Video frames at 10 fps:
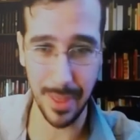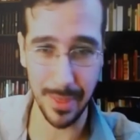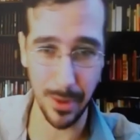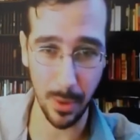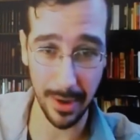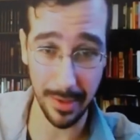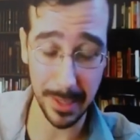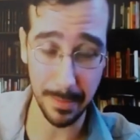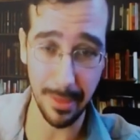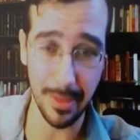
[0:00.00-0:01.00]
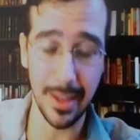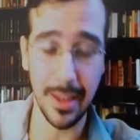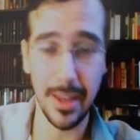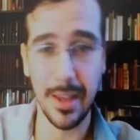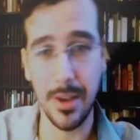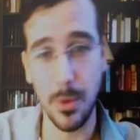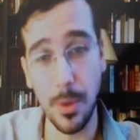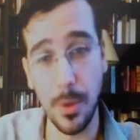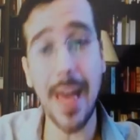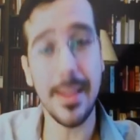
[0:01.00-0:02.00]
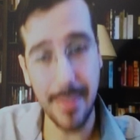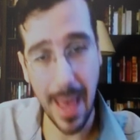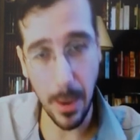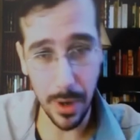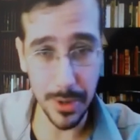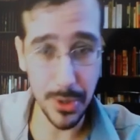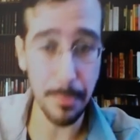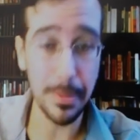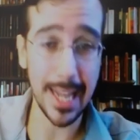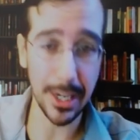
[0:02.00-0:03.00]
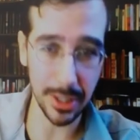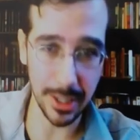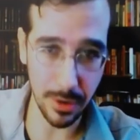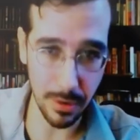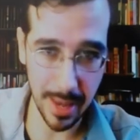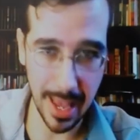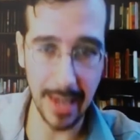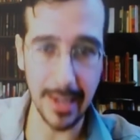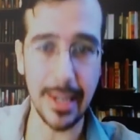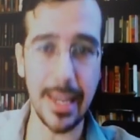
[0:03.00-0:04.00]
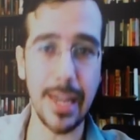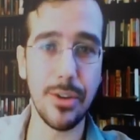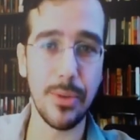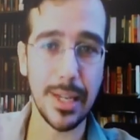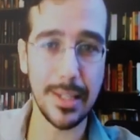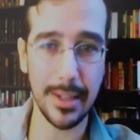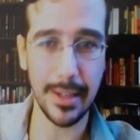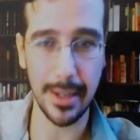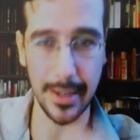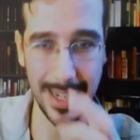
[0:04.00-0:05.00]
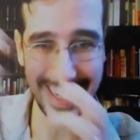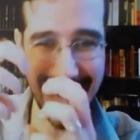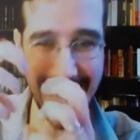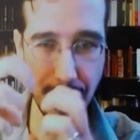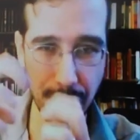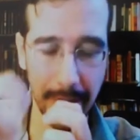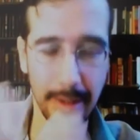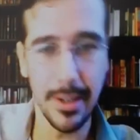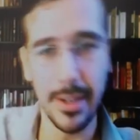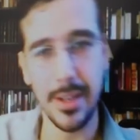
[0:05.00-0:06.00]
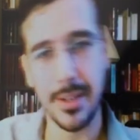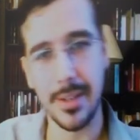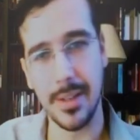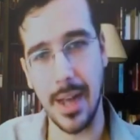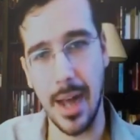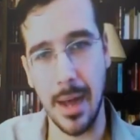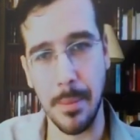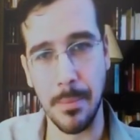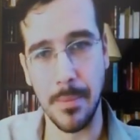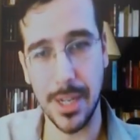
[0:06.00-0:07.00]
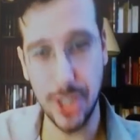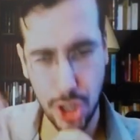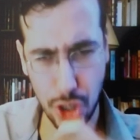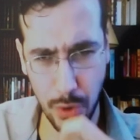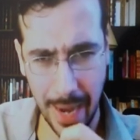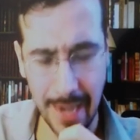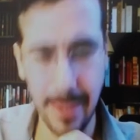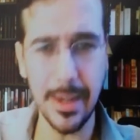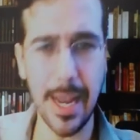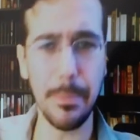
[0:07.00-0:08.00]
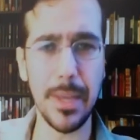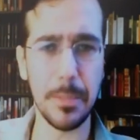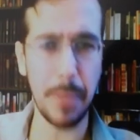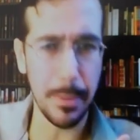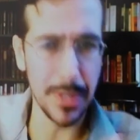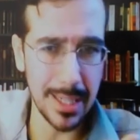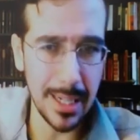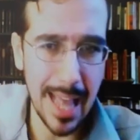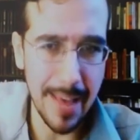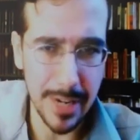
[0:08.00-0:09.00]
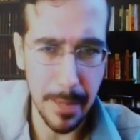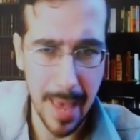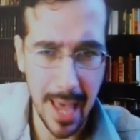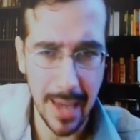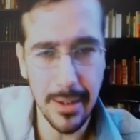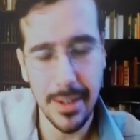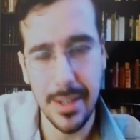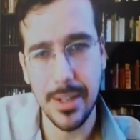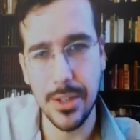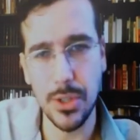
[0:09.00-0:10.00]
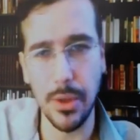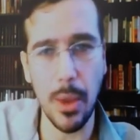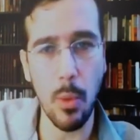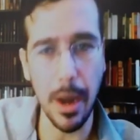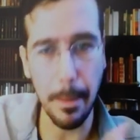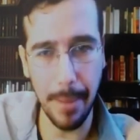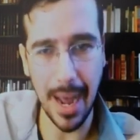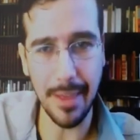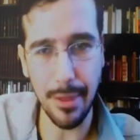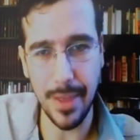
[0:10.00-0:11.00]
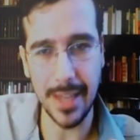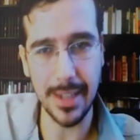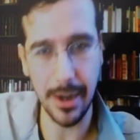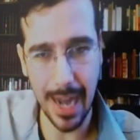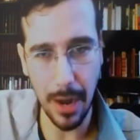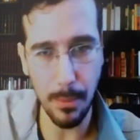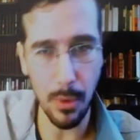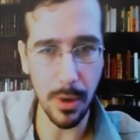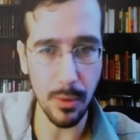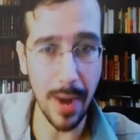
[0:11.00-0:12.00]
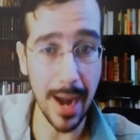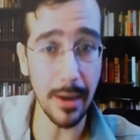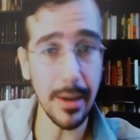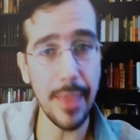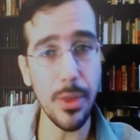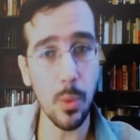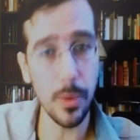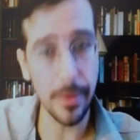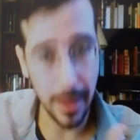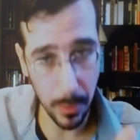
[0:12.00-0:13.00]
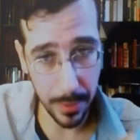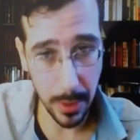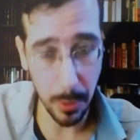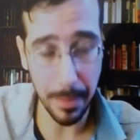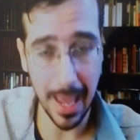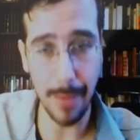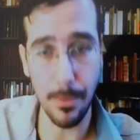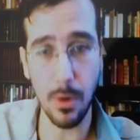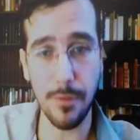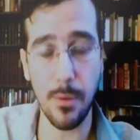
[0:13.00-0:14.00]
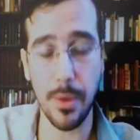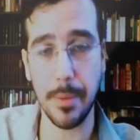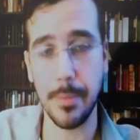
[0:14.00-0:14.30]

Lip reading: there were this month. Well, that would also potentially create an increased attention, a strain now, because people still have a demand, so they want to buy the things that are now more rare, and they will pay more for them.